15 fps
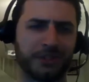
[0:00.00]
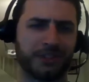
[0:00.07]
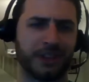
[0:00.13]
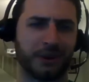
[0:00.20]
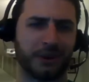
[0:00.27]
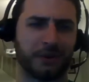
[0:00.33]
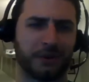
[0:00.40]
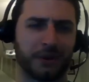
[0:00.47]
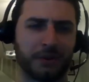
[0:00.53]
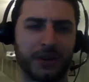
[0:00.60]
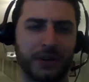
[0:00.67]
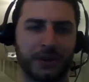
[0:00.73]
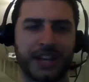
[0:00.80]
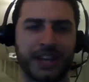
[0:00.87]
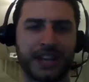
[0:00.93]
it was,
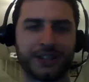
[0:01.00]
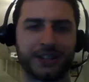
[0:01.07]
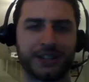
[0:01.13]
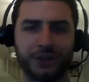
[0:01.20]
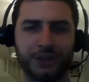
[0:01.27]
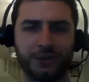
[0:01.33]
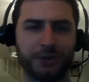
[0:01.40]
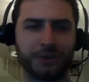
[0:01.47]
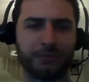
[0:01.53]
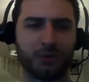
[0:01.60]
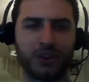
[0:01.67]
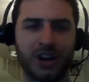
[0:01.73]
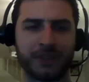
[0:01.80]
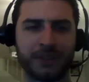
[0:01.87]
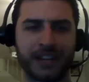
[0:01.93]
when you're a statistician, you do
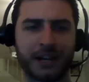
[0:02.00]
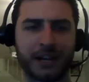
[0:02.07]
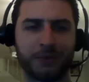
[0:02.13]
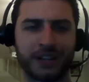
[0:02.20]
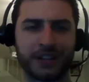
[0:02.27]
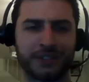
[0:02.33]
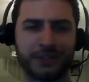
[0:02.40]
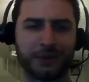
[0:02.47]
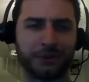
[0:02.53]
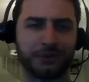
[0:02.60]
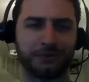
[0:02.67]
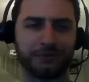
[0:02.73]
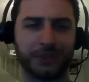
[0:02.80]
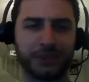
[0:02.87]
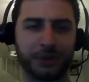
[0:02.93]
the programming anyway.
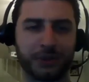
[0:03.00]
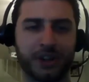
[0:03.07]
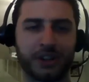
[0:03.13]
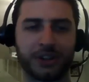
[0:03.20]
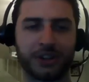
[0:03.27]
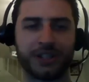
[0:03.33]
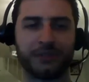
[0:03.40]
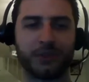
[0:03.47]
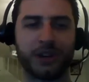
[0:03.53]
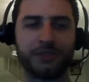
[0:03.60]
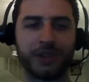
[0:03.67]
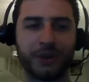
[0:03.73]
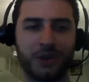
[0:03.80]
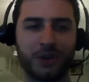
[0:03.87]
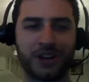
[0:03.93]
So, call yourself
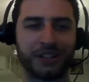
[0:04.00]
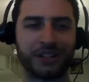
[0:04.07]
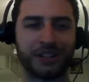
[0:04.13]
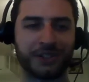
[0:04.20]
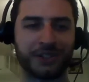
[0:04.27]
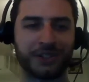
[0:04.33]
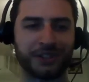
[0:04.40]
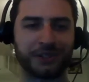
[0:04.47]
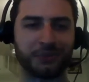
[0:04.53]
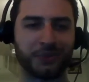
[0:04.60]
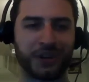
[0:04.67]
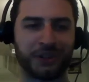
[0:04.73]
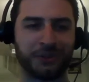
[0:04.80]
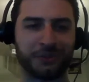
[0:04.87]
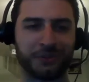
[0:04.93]
whatever you want. You're
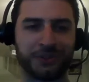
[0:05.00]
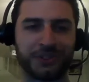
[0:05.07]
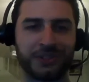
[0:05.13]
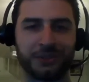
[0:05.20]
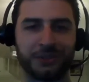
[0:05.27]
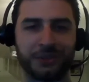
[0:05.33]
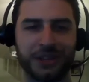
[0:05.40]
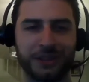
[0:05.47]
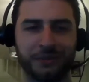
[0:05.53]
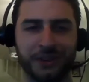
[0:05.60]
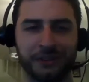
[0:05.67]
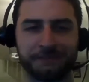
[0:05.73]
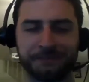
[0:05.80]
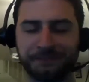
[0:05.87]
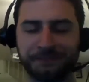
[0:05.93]
still one of those two
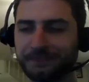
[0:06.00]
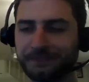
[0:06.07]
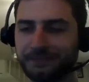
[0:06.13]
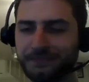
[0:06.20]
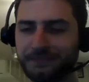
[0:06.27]
anyway.